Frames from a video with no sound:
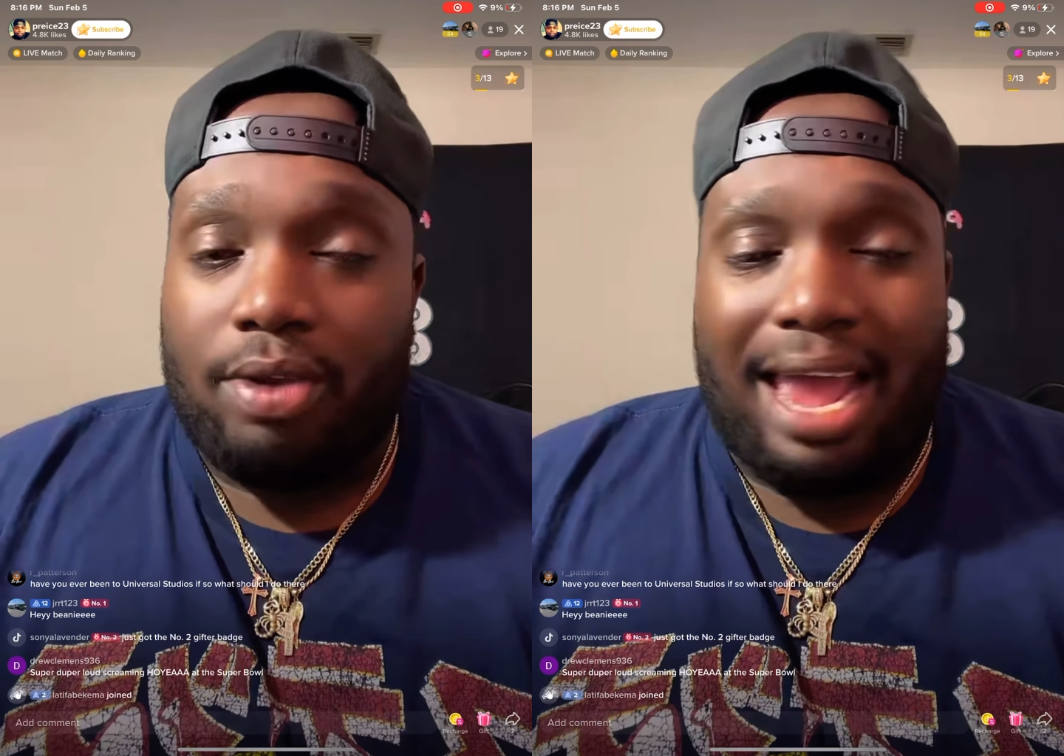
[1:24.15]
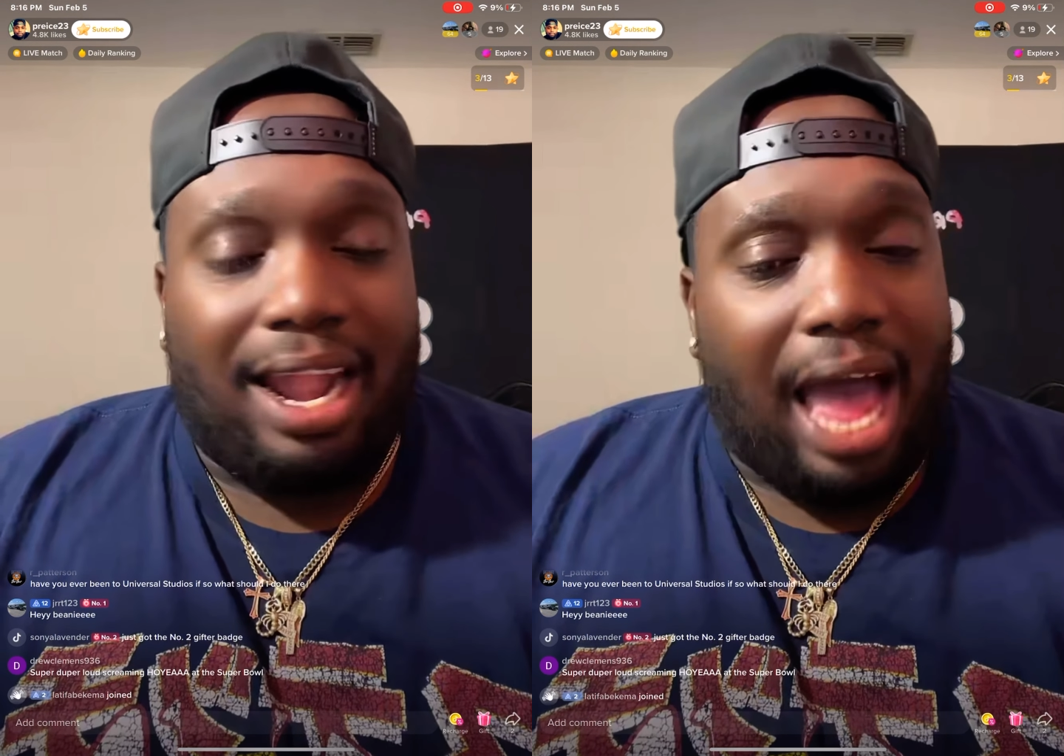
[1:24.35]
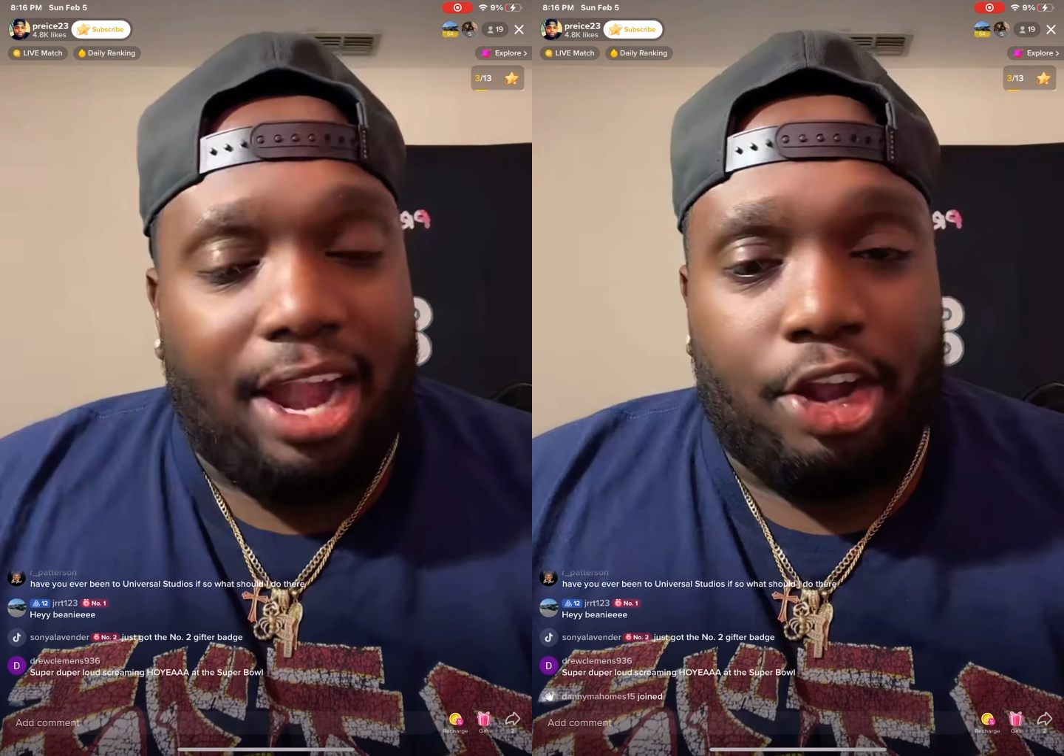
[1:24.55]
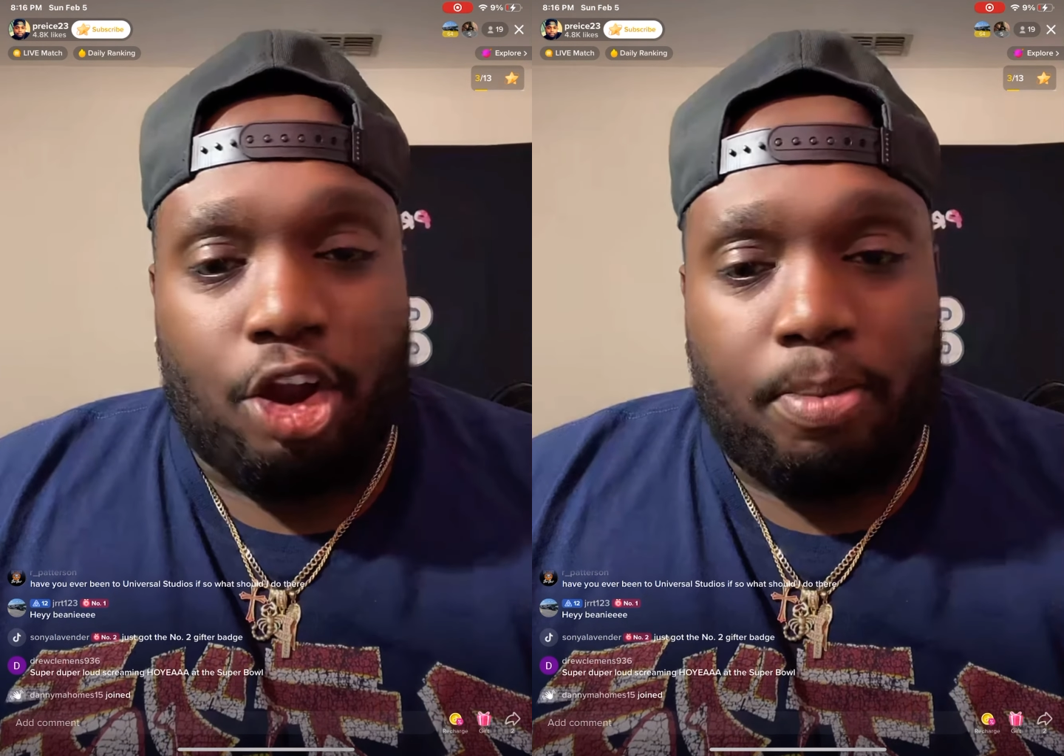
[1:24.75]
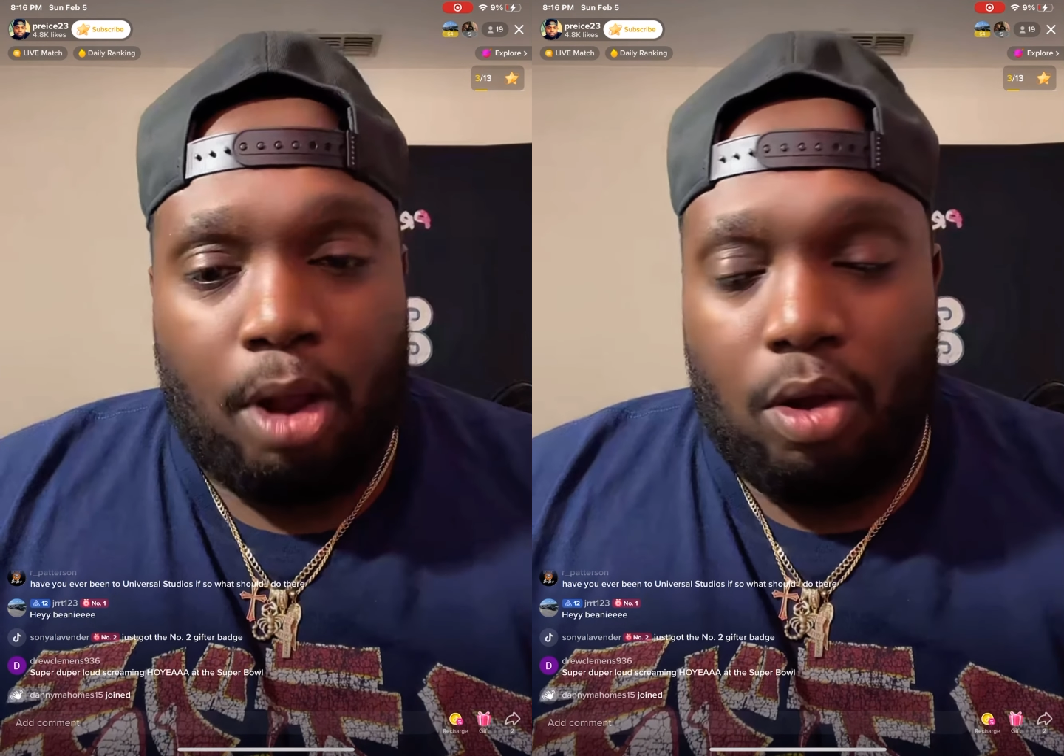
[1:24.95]
got a lot to
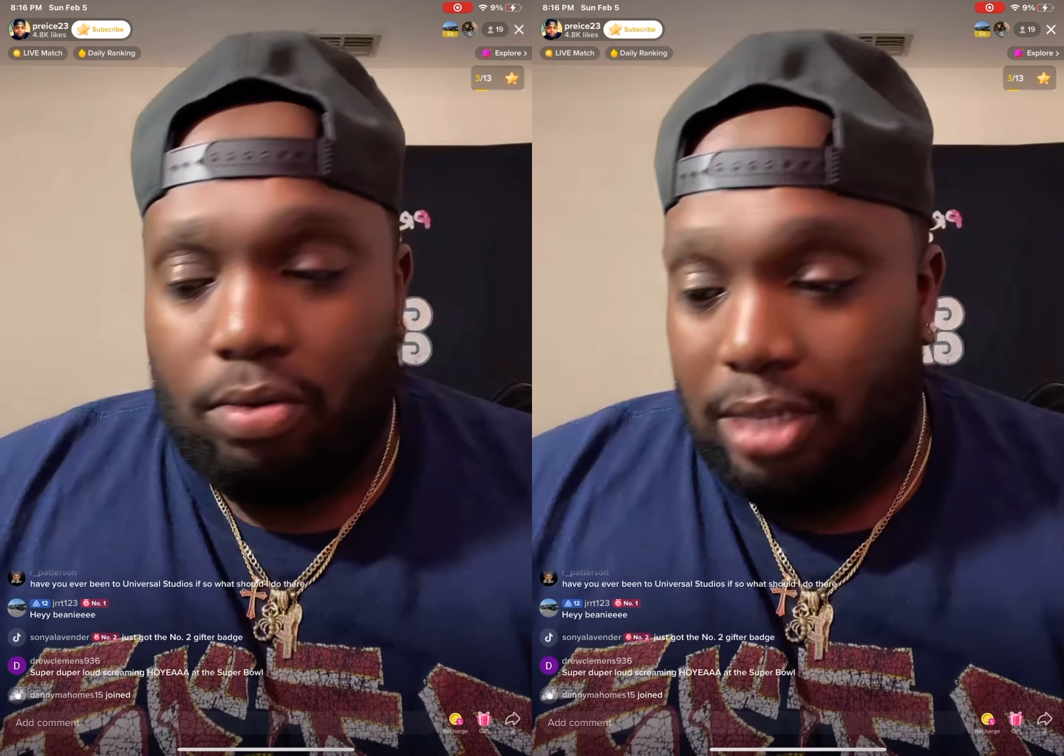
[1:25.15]
do, bro.